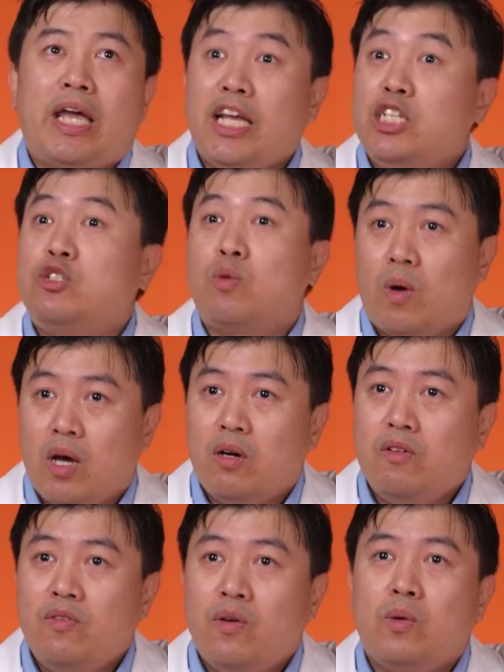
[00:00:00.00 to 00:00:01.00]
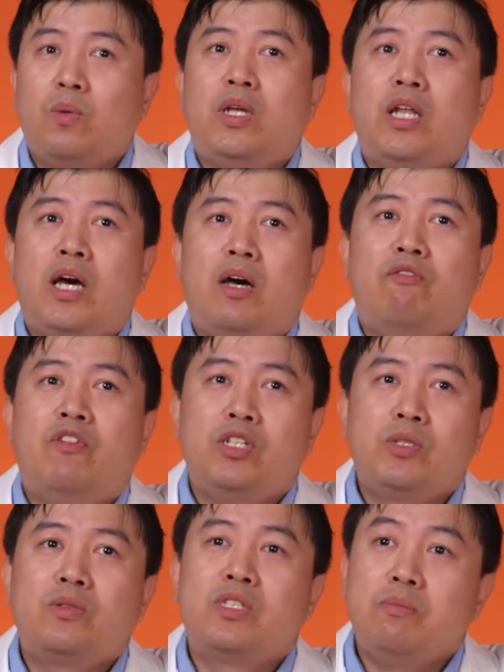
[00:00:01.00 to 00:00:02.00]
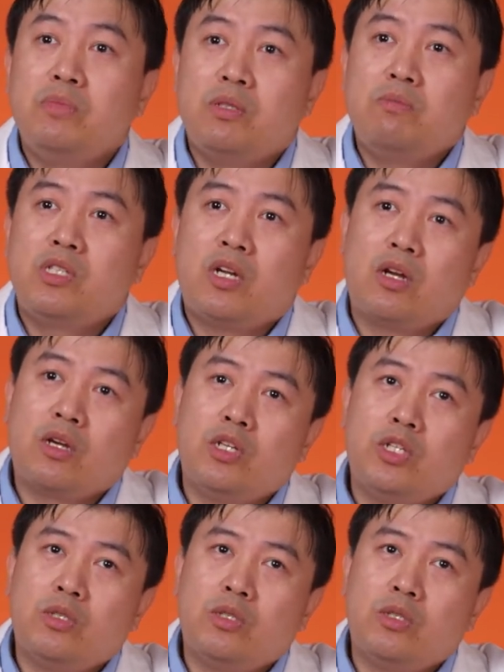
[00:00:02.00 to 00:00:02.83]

age 12 with uh, visual symptoms that are